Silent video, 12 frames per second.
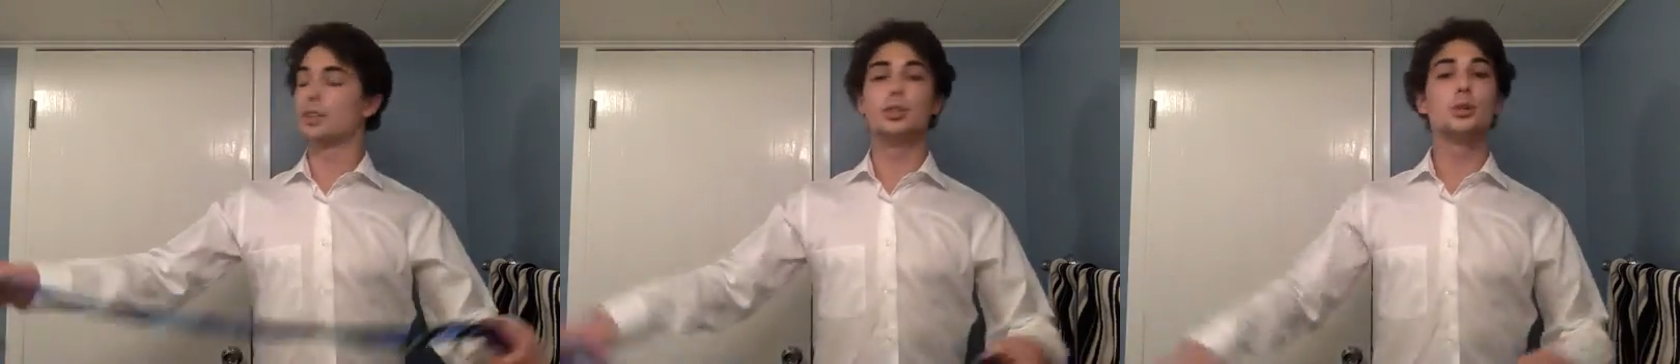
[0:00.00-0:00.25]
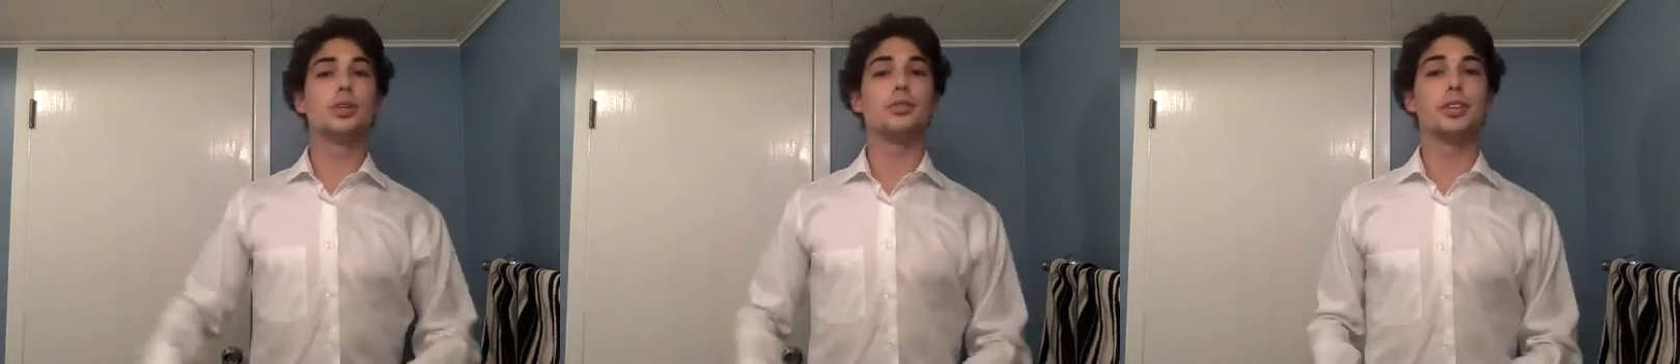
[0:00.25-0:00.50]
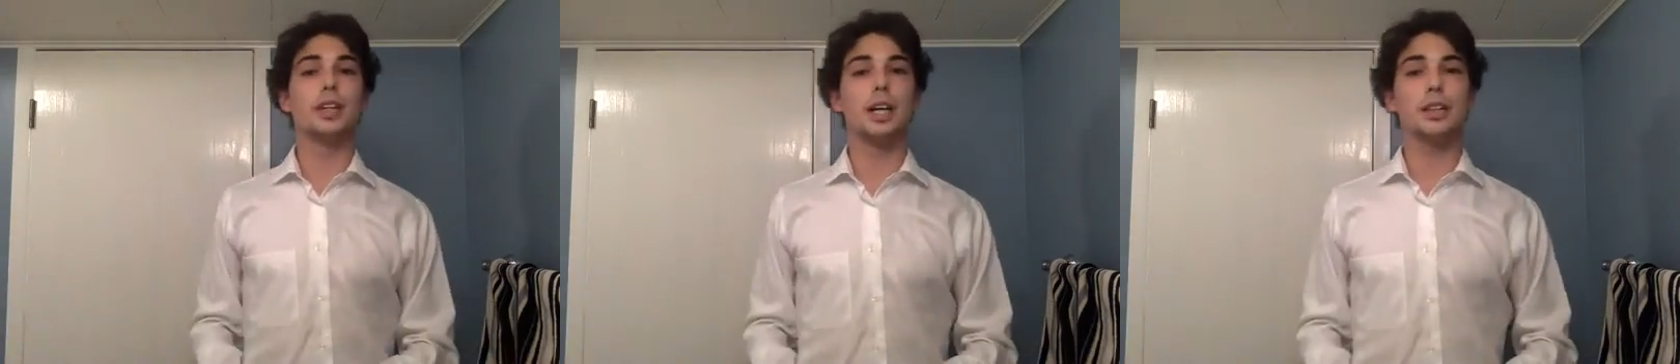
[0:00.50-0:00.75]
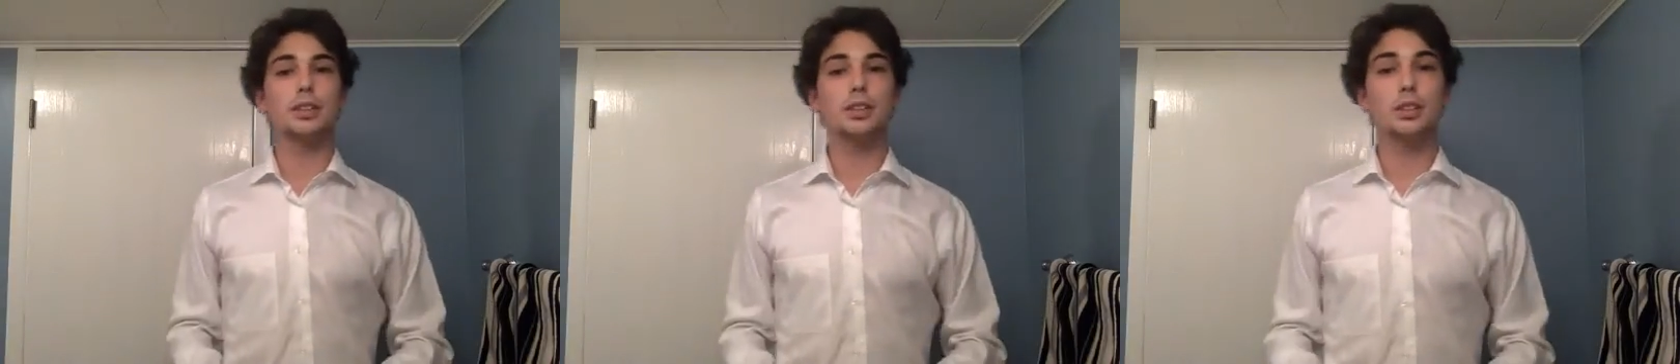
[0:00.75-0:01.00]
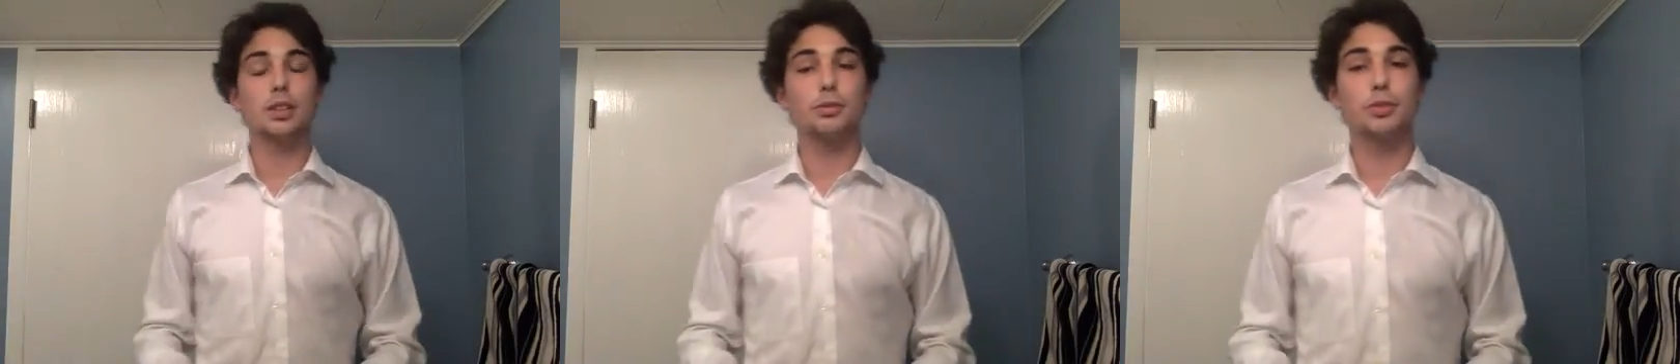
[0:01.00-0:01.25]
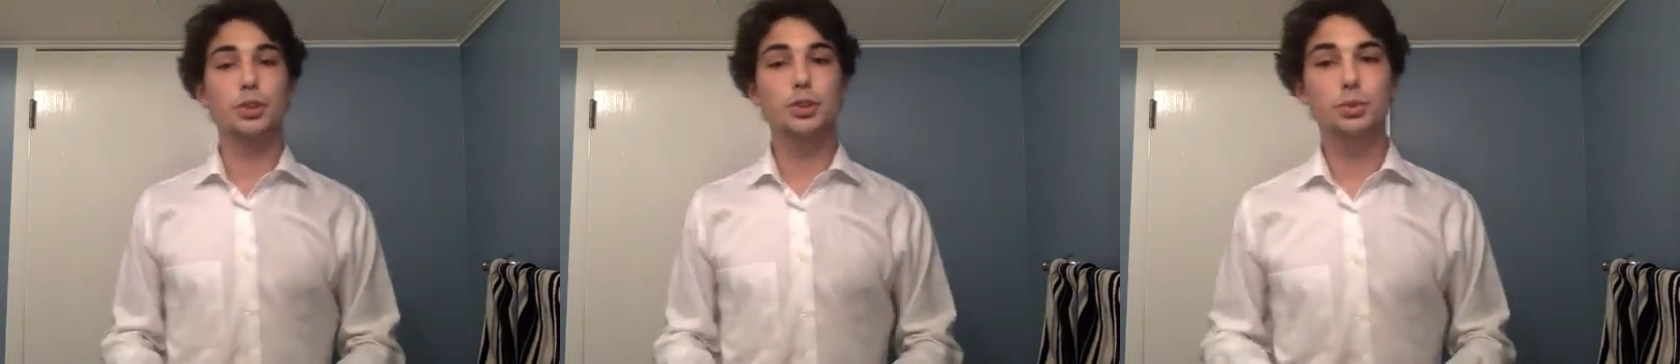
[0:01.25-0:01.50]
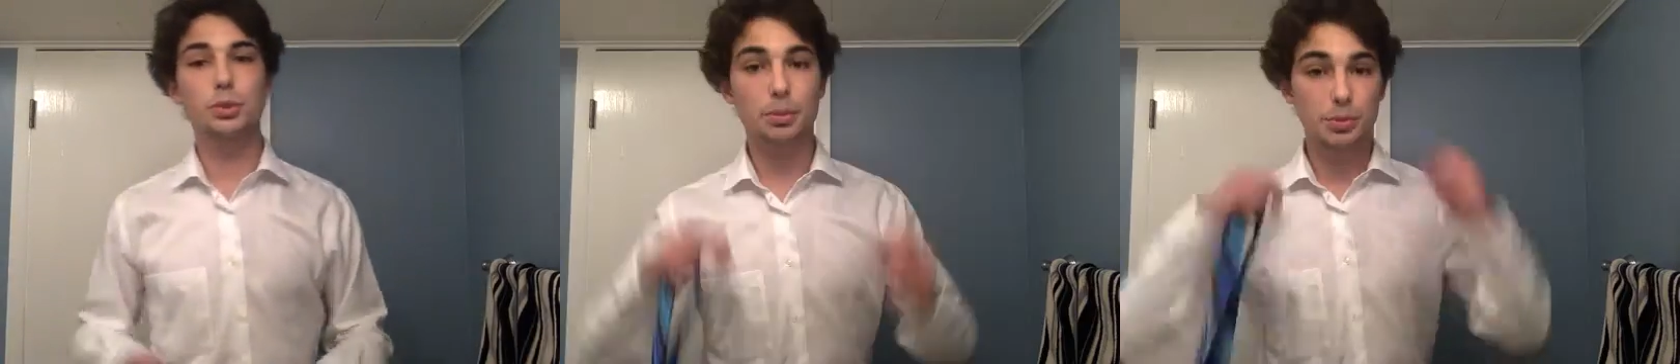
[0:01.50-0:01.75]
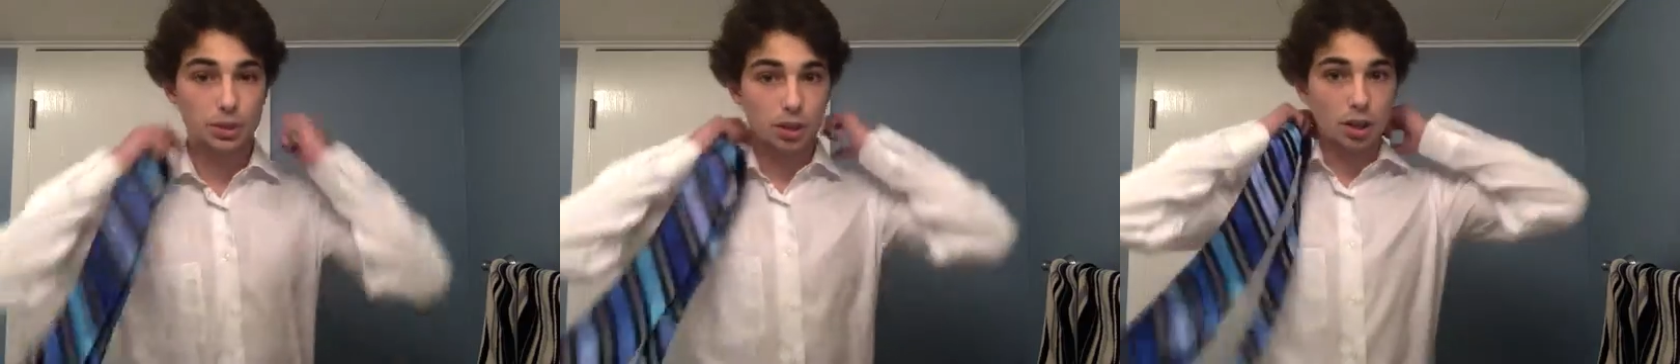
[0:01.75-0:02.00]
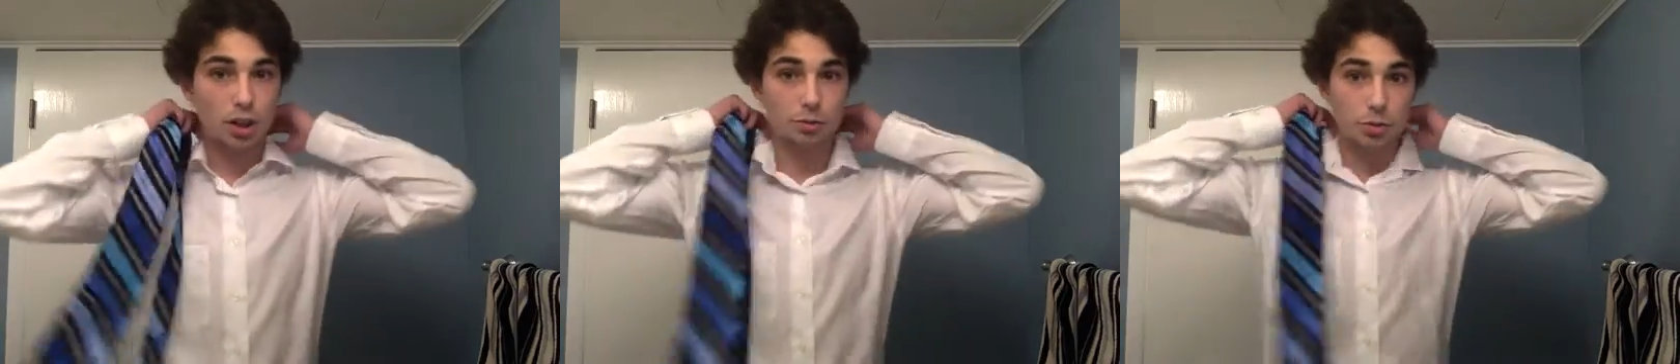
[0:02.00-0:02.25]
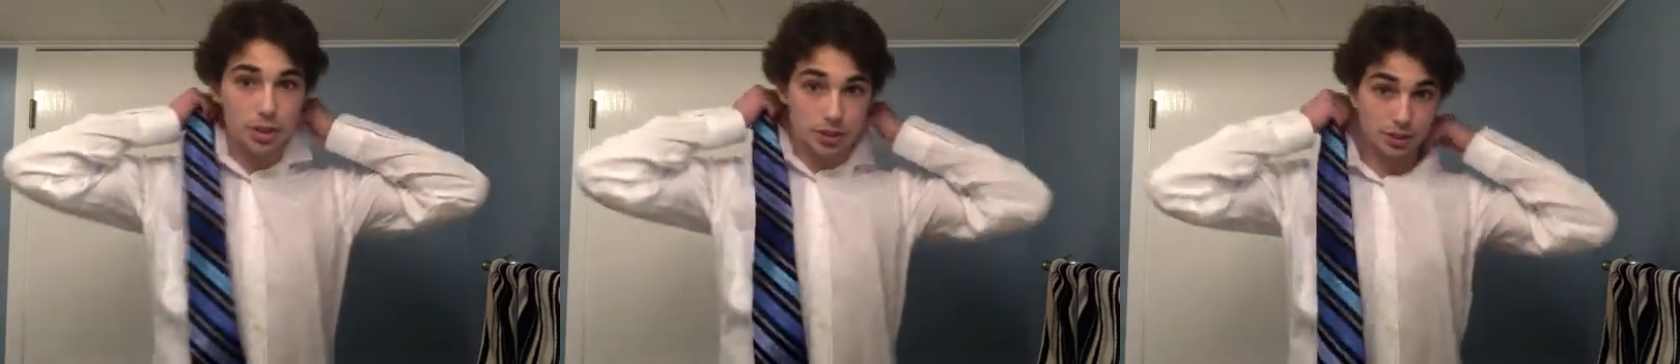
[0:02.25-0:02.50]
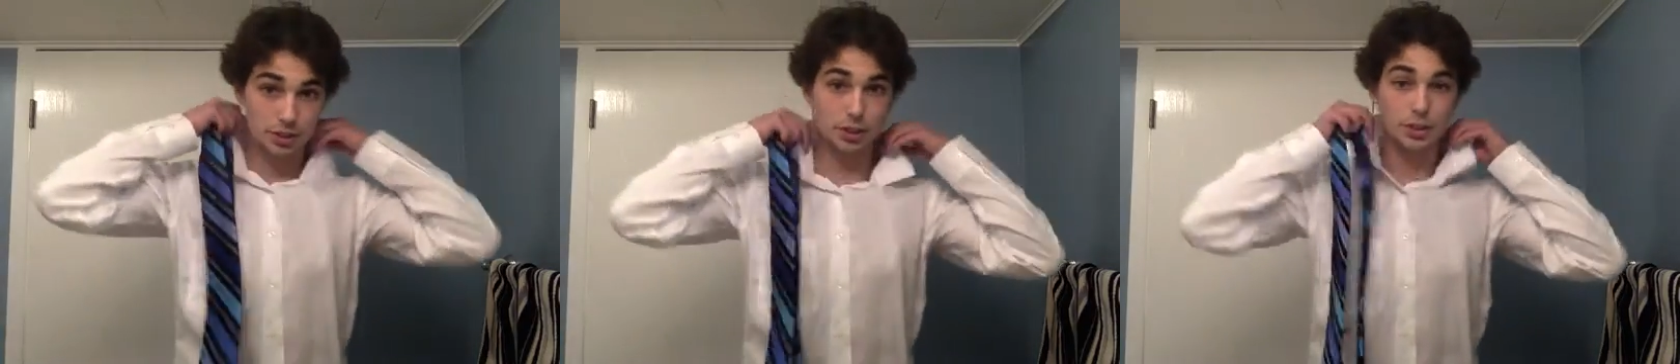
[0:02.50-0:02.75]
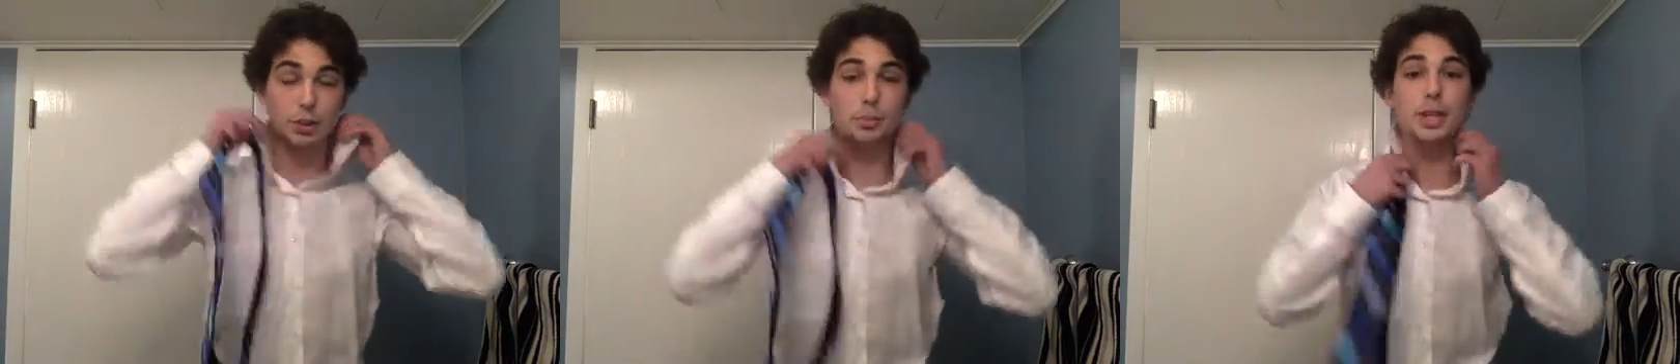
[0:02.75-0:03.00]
two different knots. The first one I'm going to start off with is just your